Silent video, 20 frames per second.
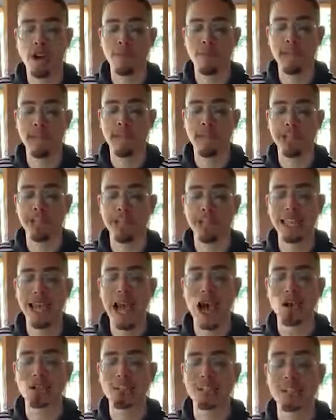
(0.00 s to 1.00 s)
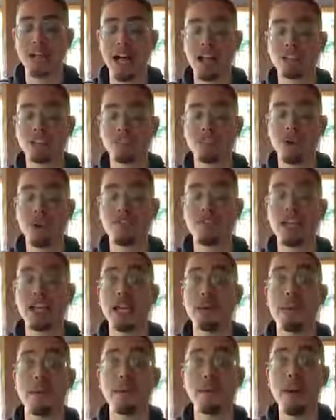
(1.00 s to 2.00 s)
I'm making one thousand dollars a month
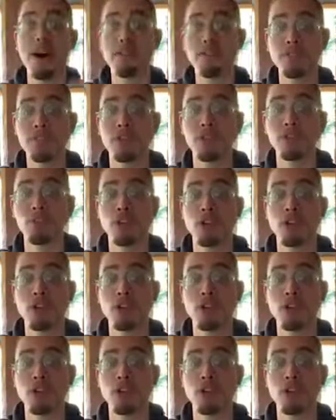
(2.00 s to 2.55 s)
in monthly